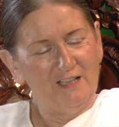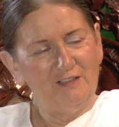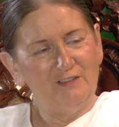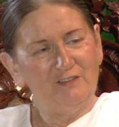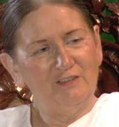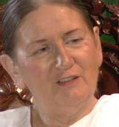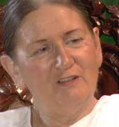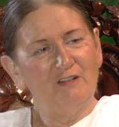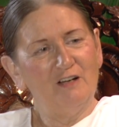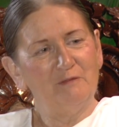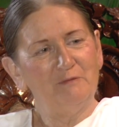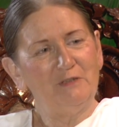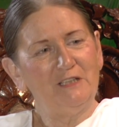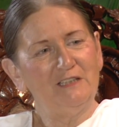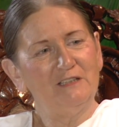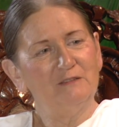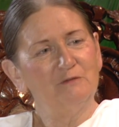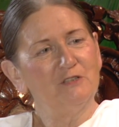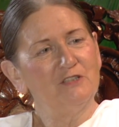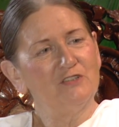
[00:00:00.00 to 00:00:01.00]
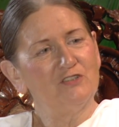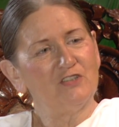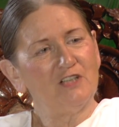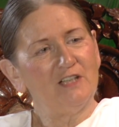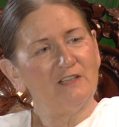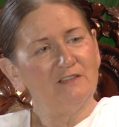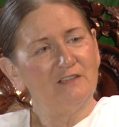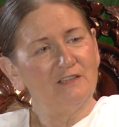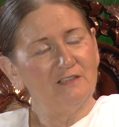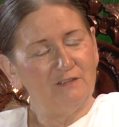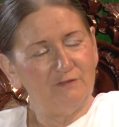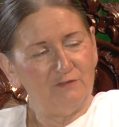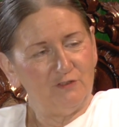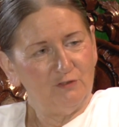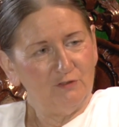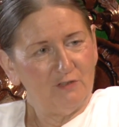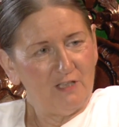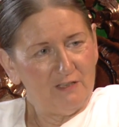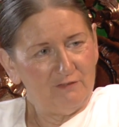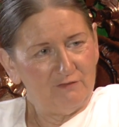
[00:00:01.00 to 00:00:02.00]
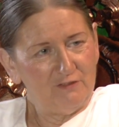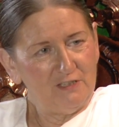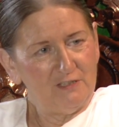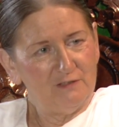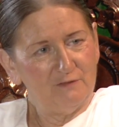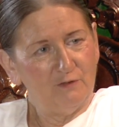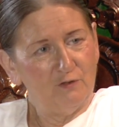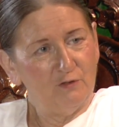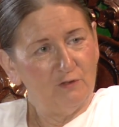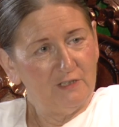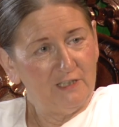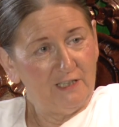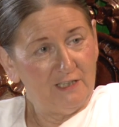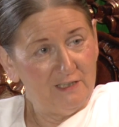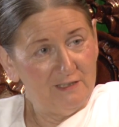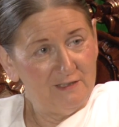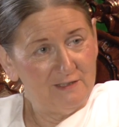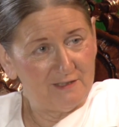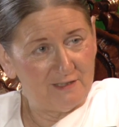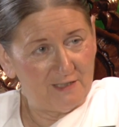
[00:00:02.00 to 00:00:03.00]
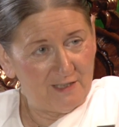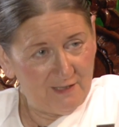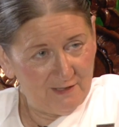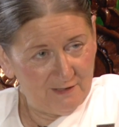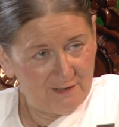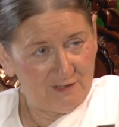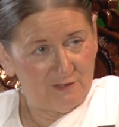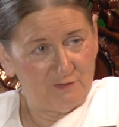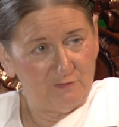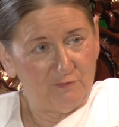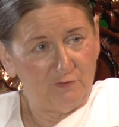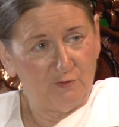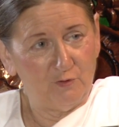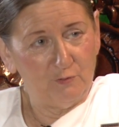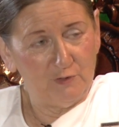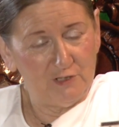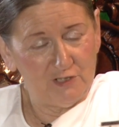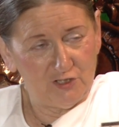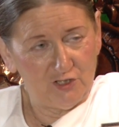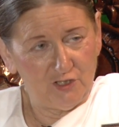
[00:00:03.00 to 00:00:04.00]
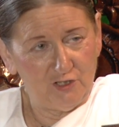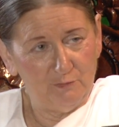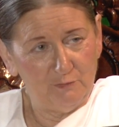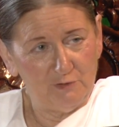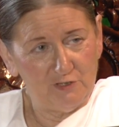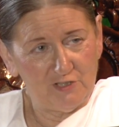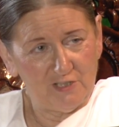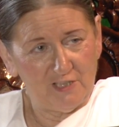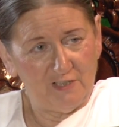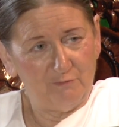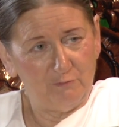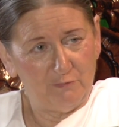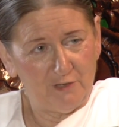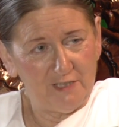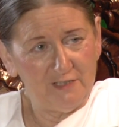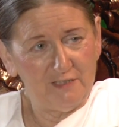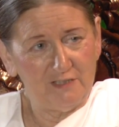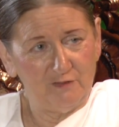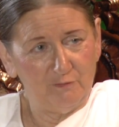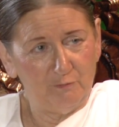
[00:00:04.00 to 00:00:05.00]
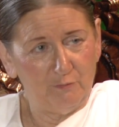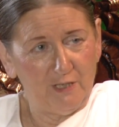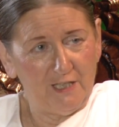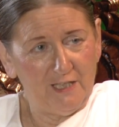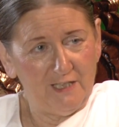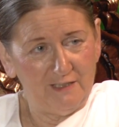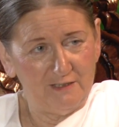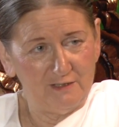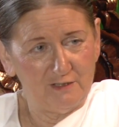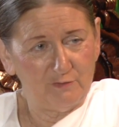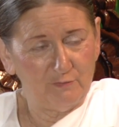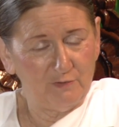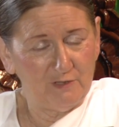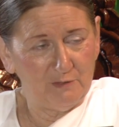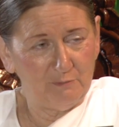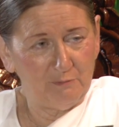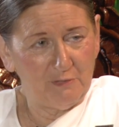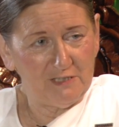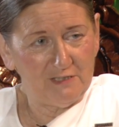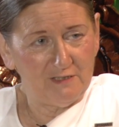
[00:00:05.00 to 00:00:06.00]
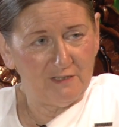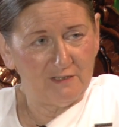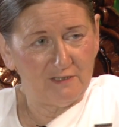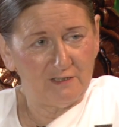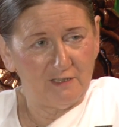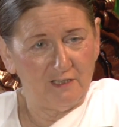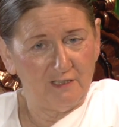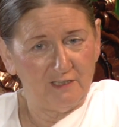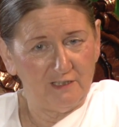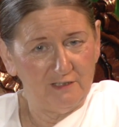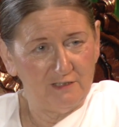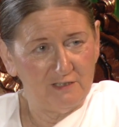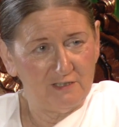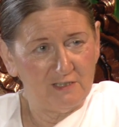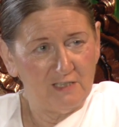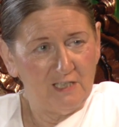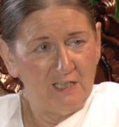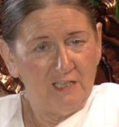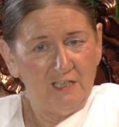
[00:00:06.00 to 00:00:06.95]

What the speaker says: You know, I mean, it was said that if you get rid of all the insects, for which humans have plenty of plans with the pesticides,